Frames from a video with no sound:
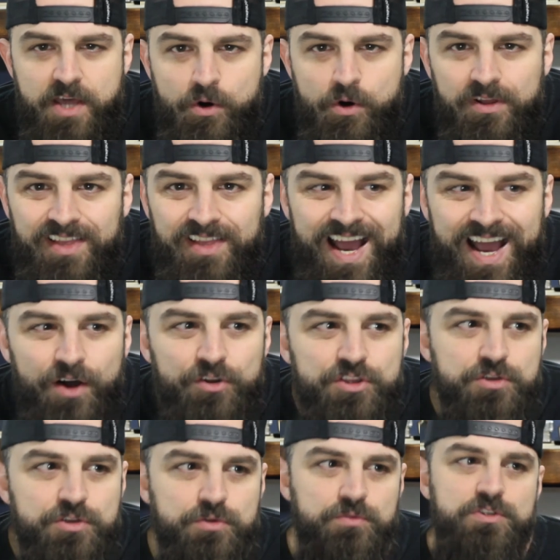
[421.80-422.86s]
that will allow
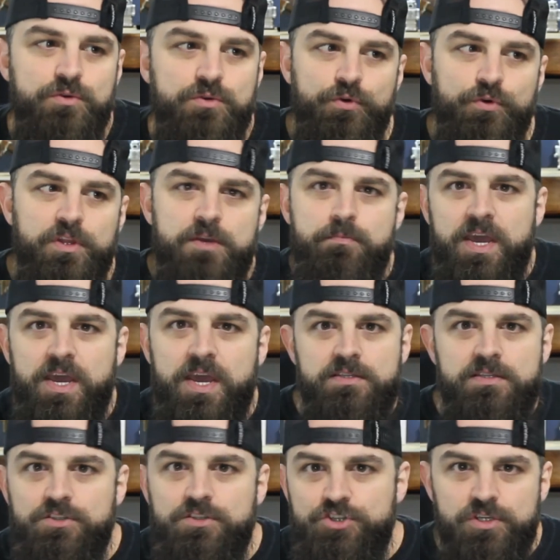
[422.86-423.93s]
you to really pay
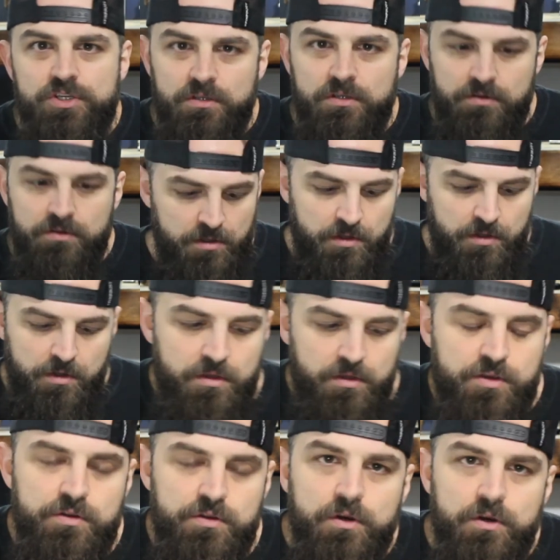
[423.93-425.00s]
attention,
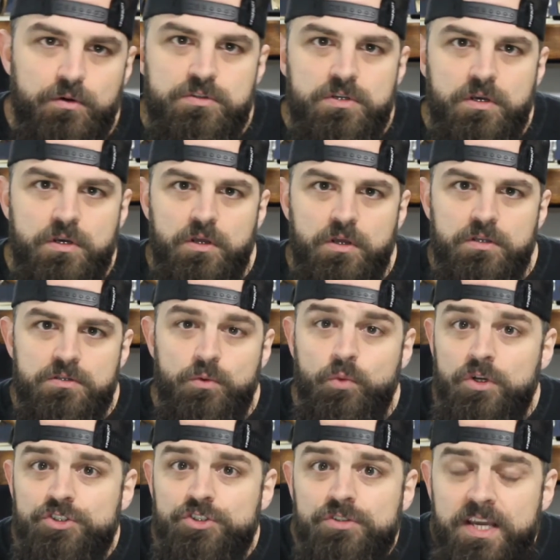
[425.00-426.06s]
to
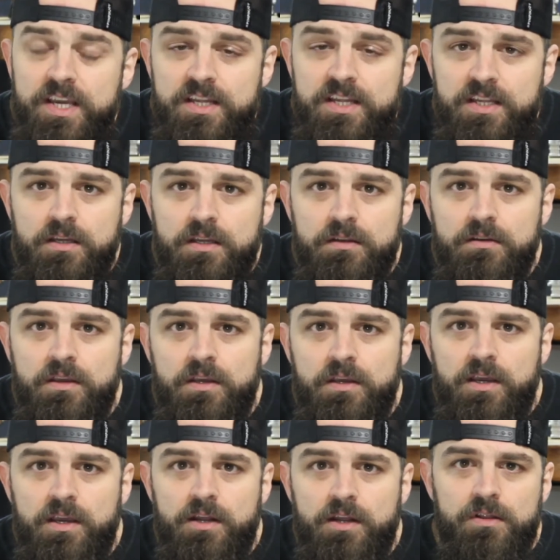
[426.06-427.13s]
what you're taking in.
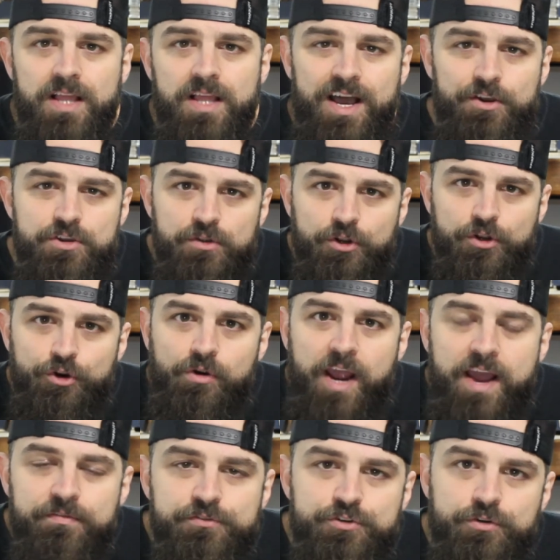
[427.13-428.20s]
And it'll allow you to
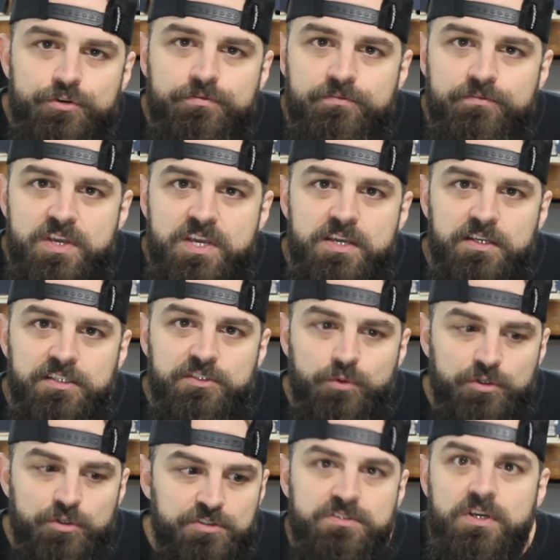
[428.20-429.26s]
craft your feeds
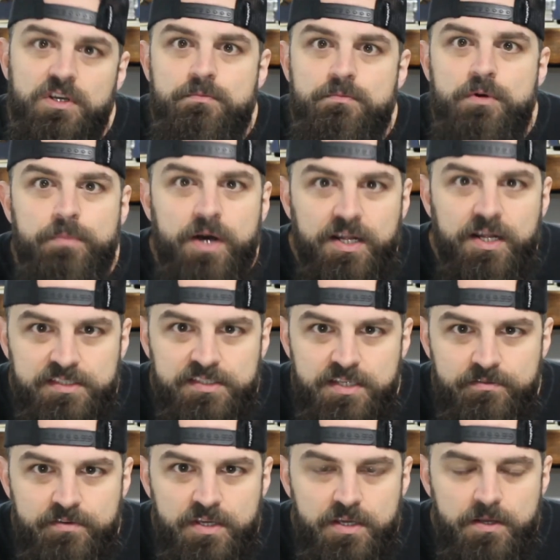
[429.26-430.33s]
where it's nothing but
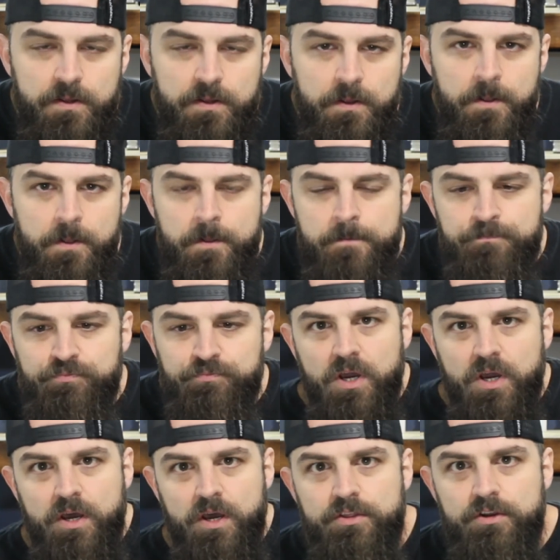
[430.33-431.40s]
positivity.
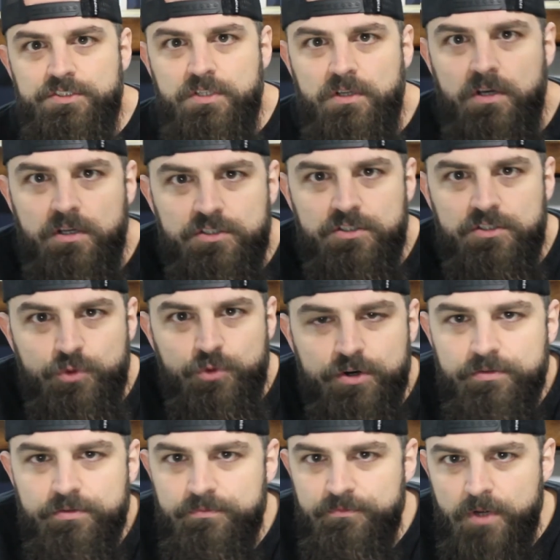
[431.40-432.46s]
There's a
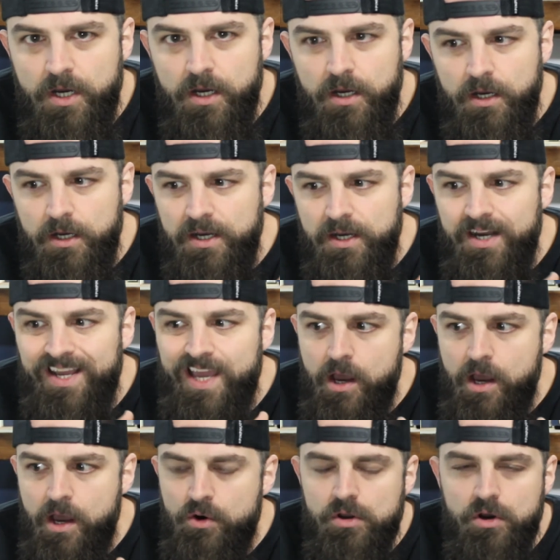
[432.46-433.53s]
Twitter
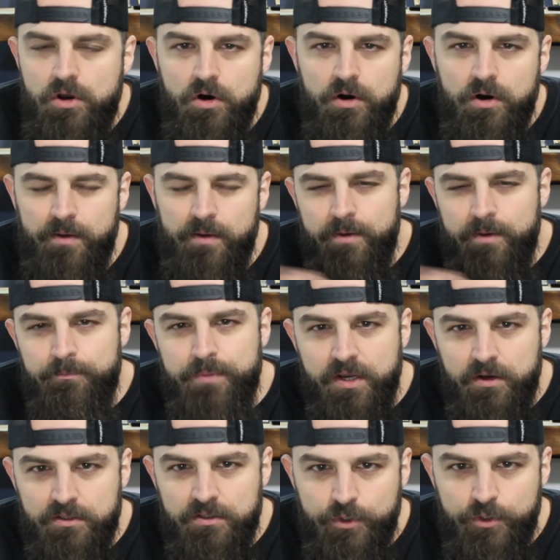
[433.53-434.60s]
account called. I'm
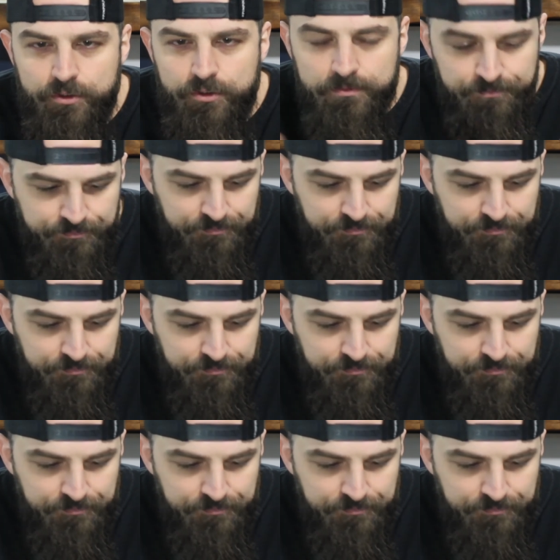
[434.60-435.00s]
big on Twitter.